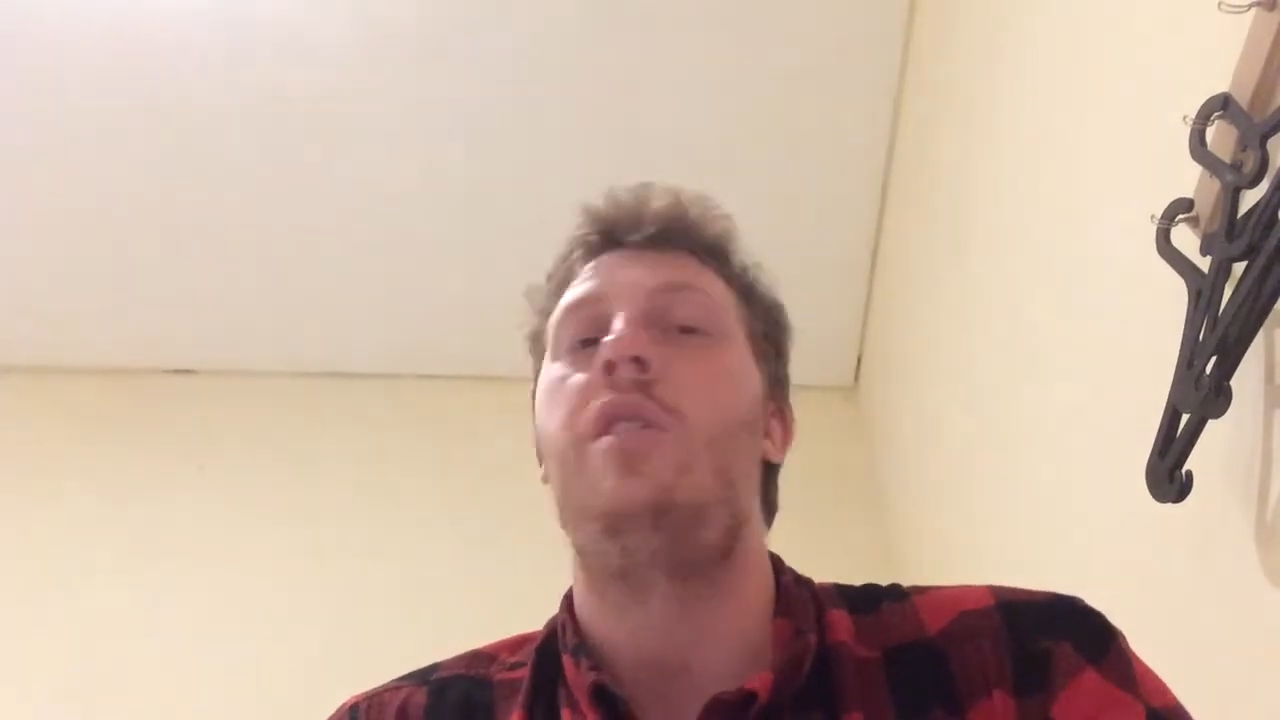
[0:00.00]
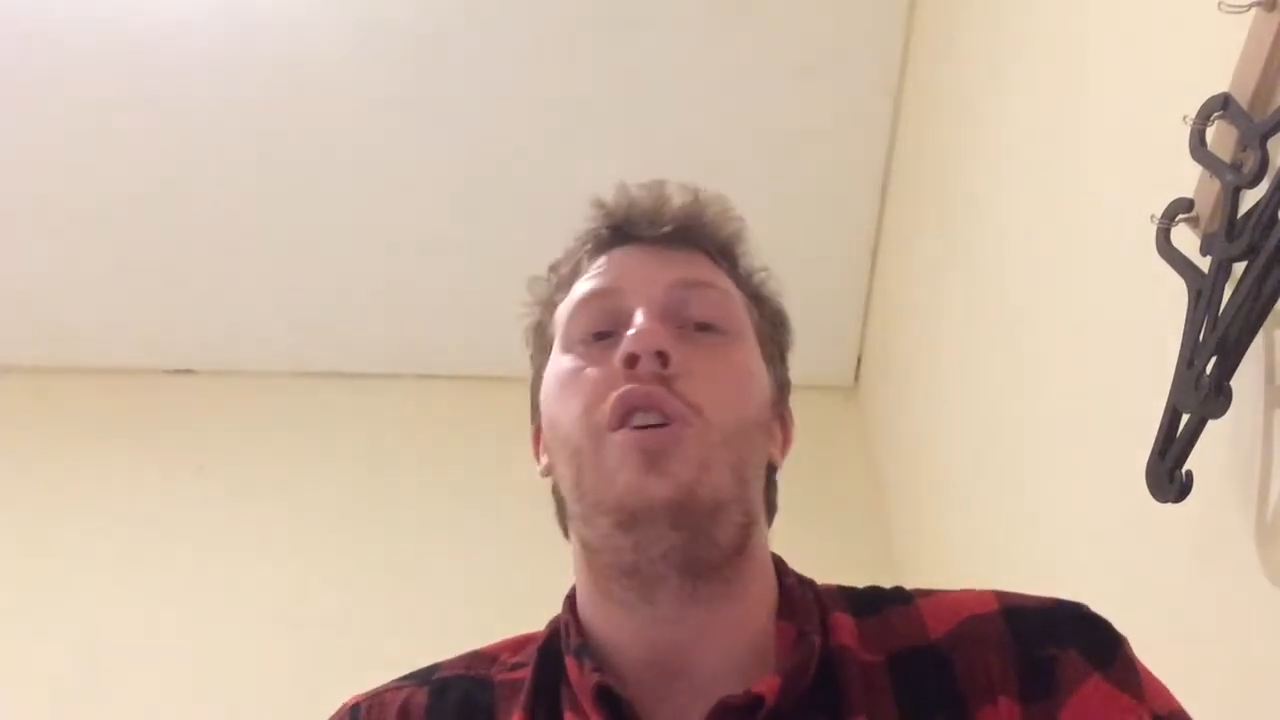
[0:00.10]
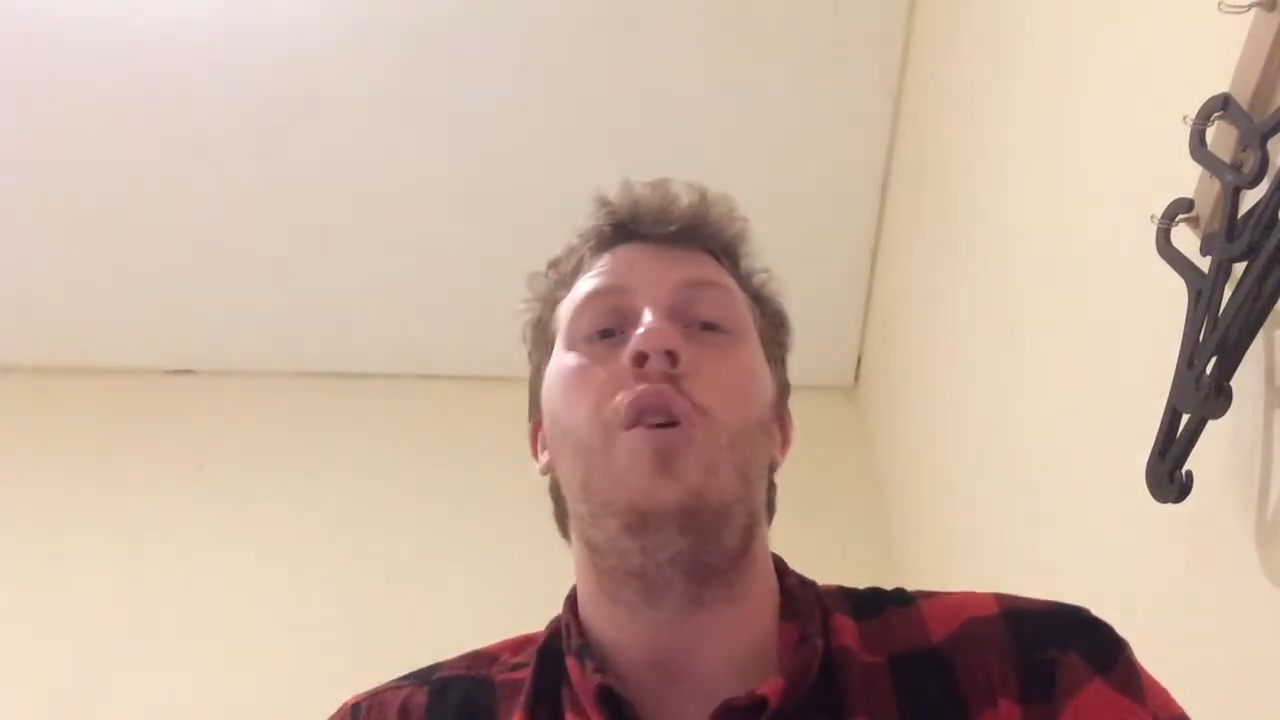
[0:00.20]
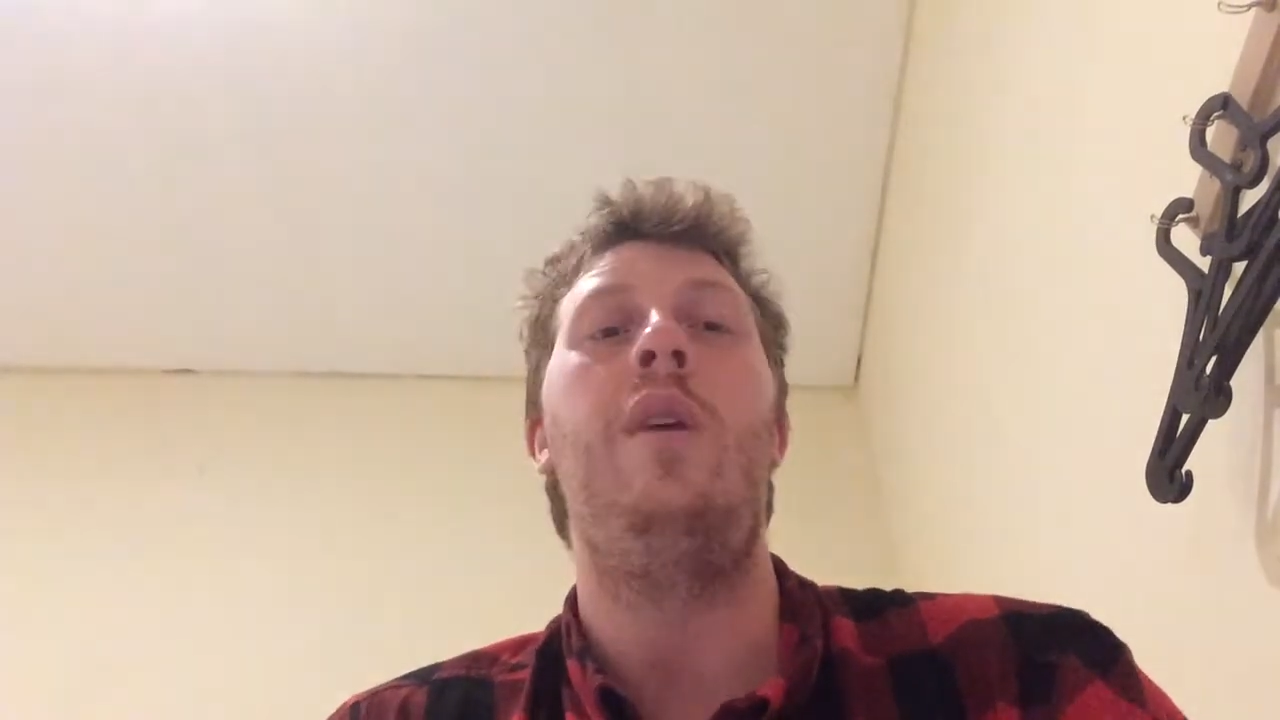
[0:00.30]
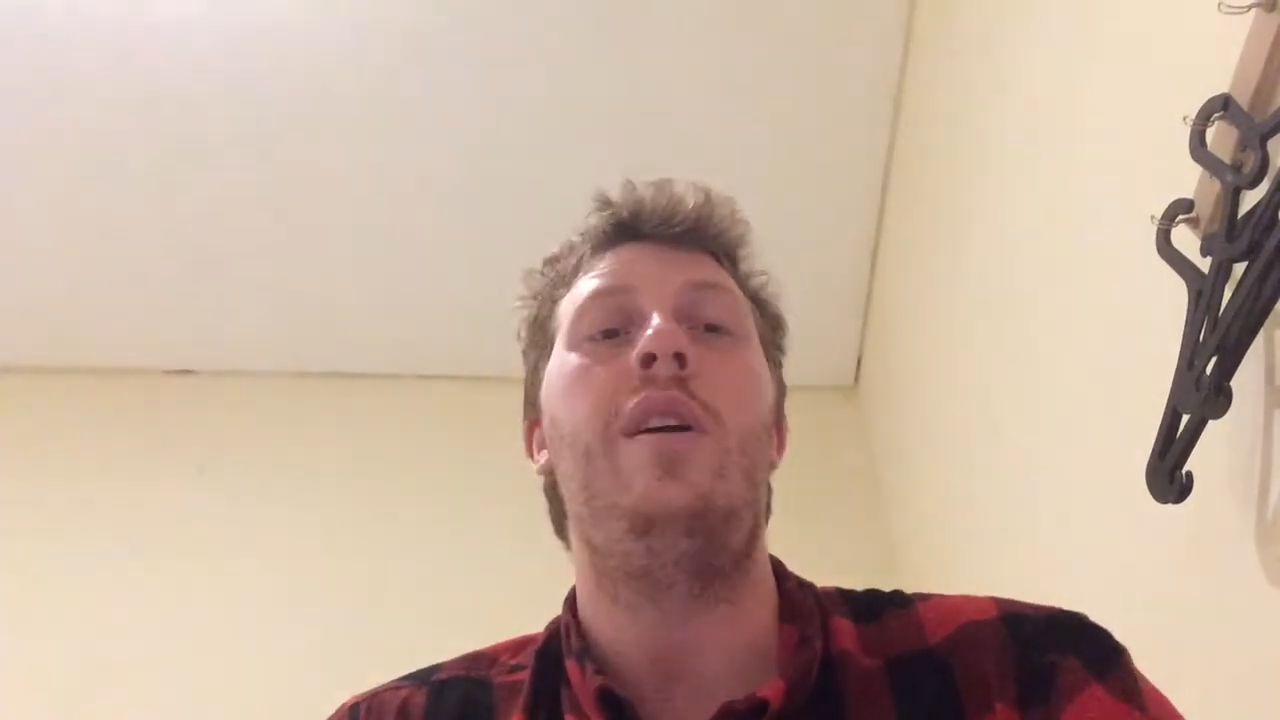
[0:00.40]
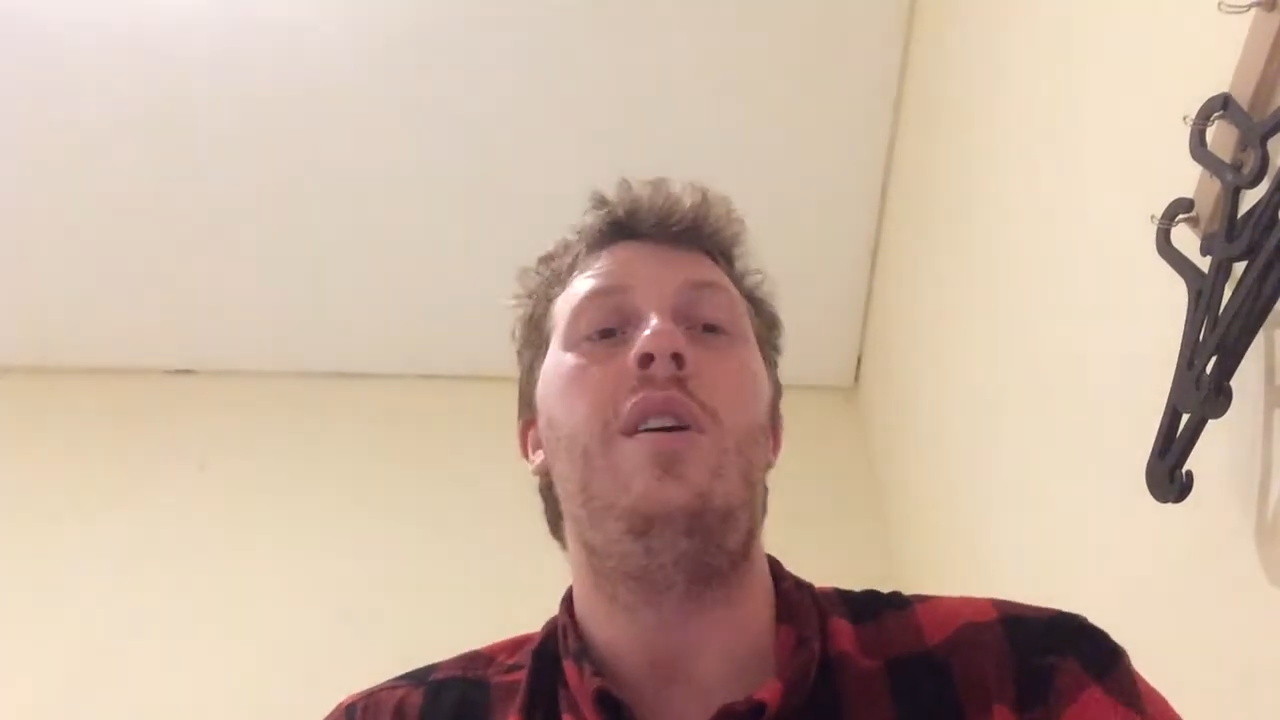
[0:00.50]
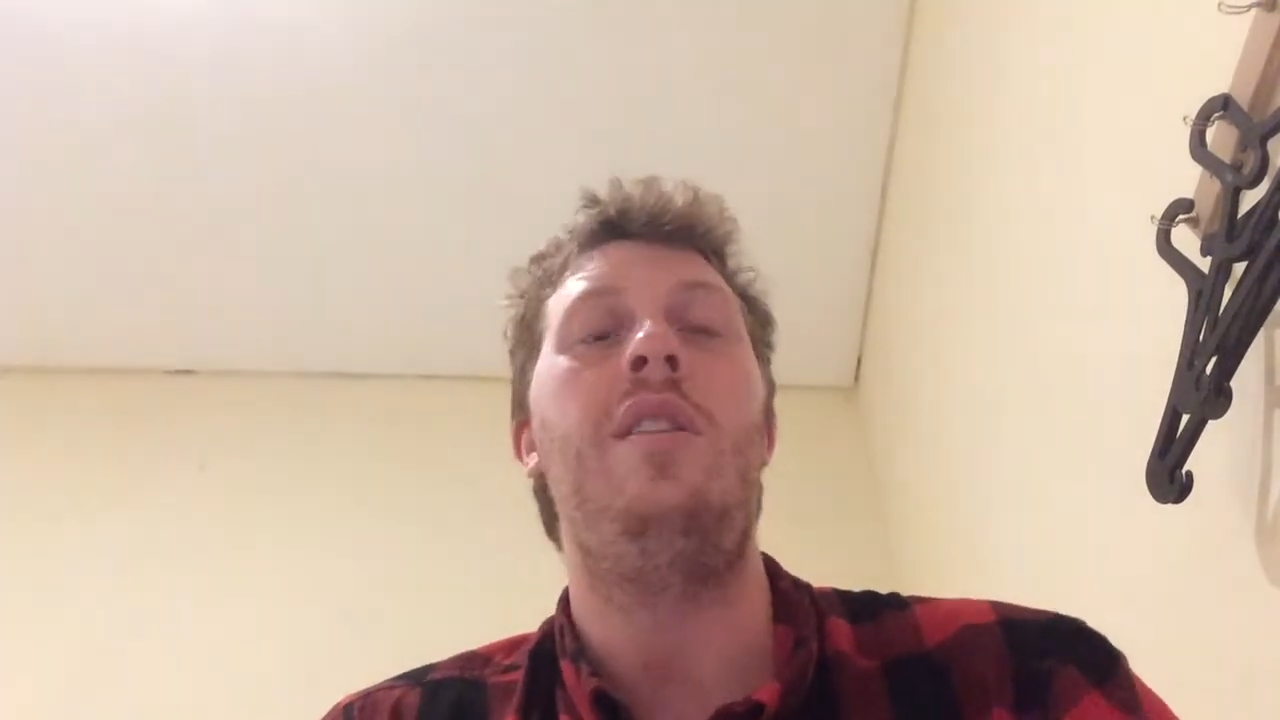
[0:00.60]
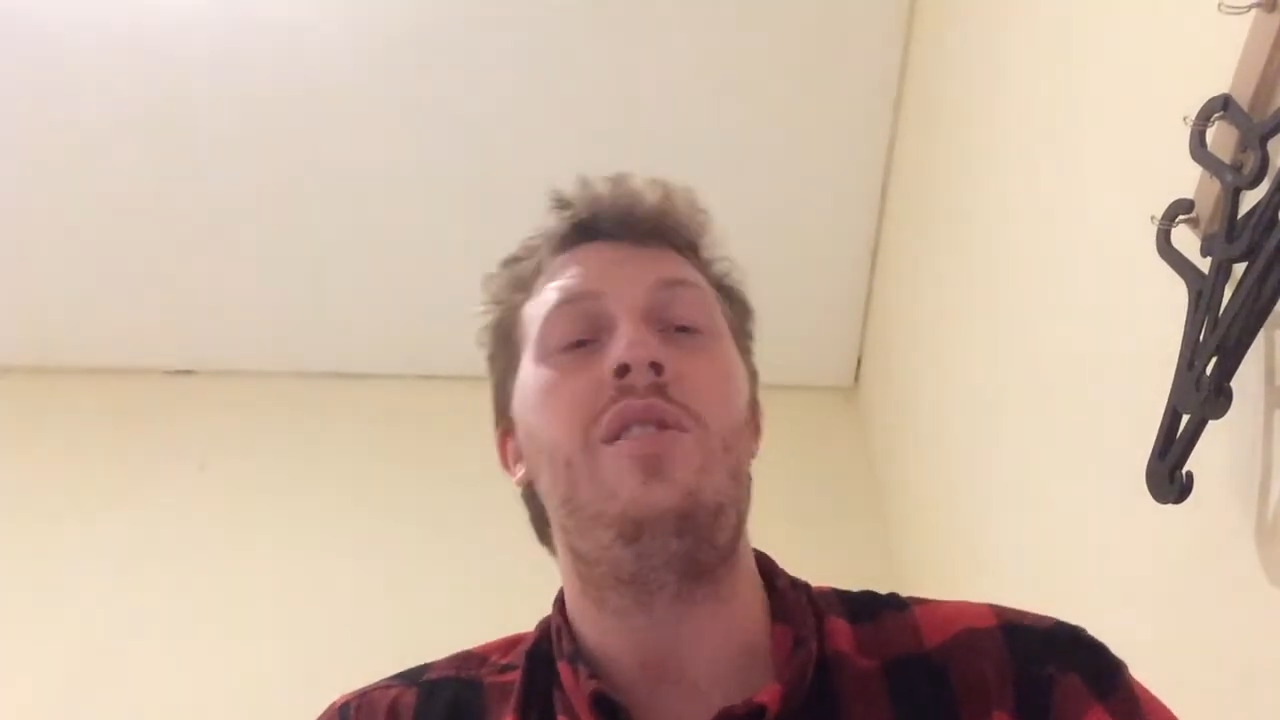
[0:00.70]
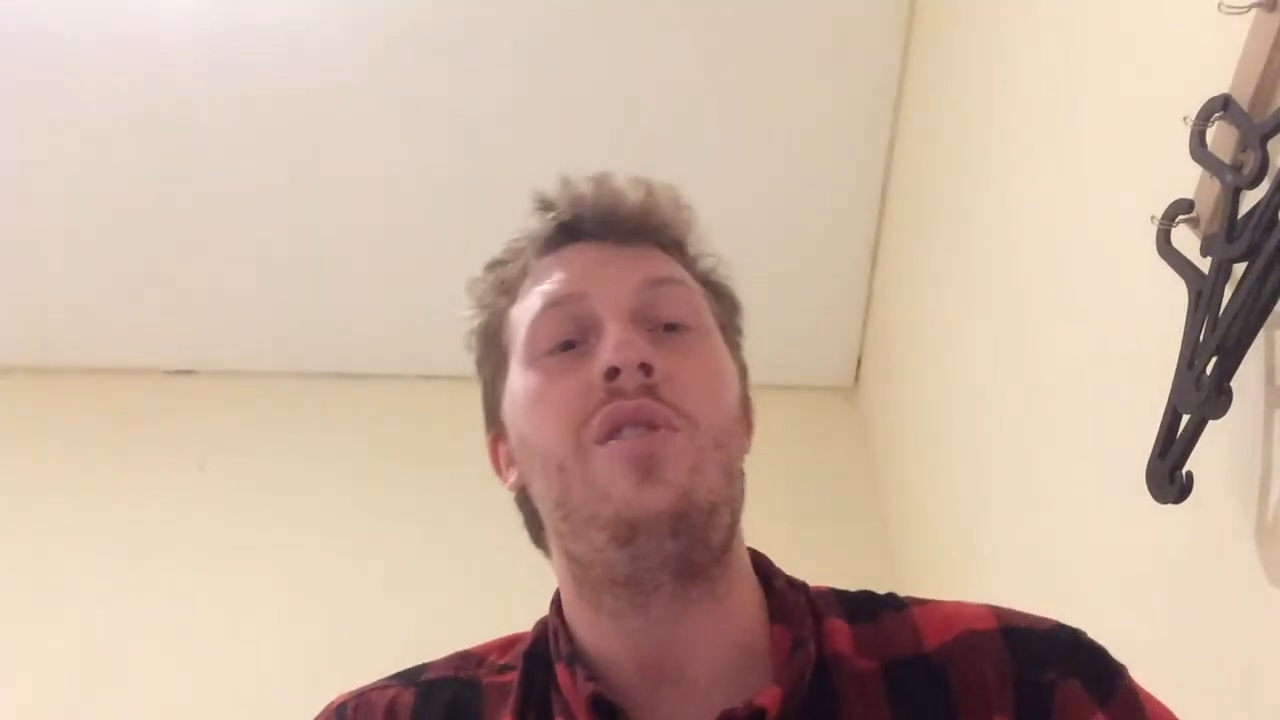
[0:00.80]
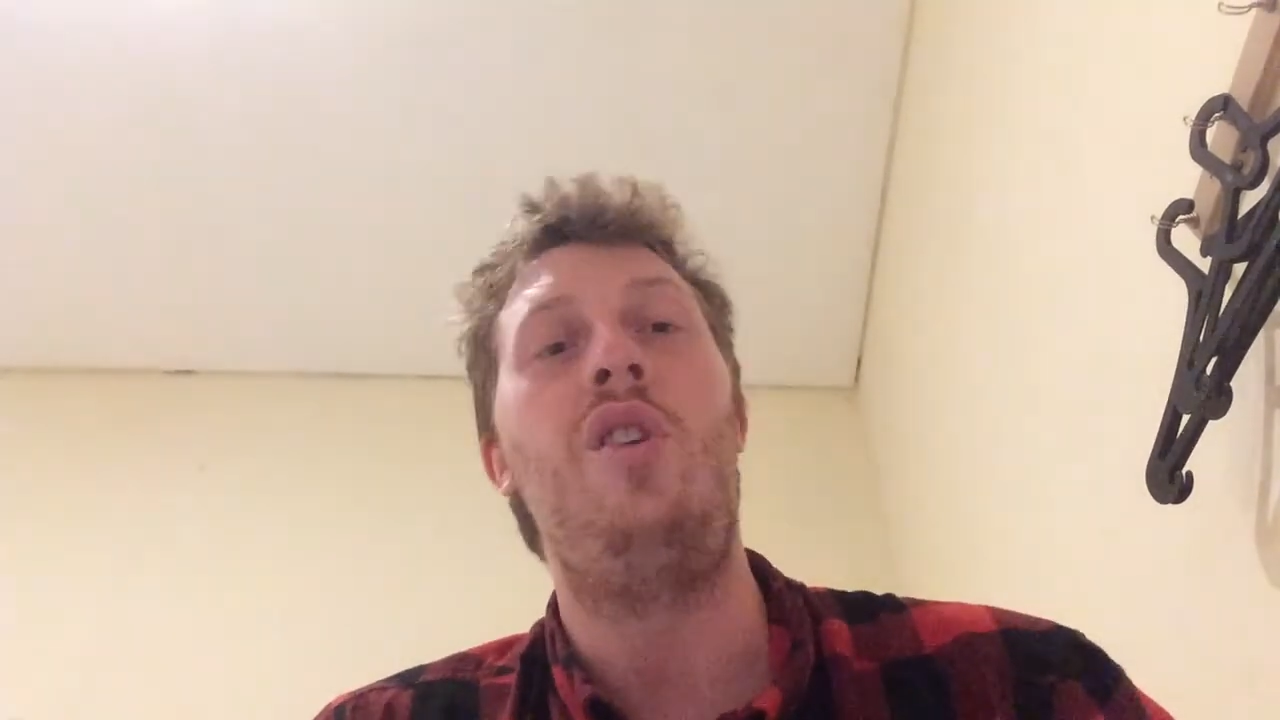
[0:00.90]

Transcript: going on this